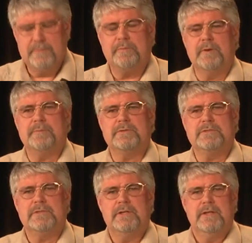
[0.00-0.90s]
the
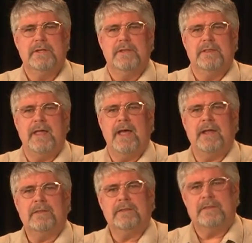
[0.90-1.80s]
purpose
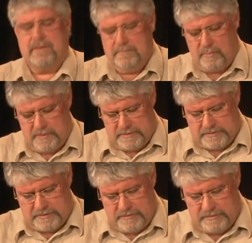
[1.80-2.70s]
that the
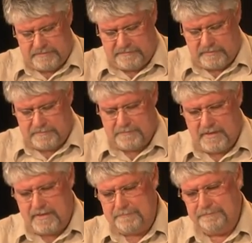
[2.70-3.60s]
boilers are used for.
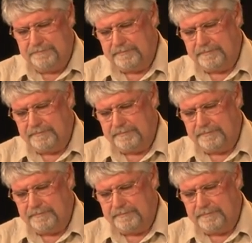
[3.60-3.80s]
Um,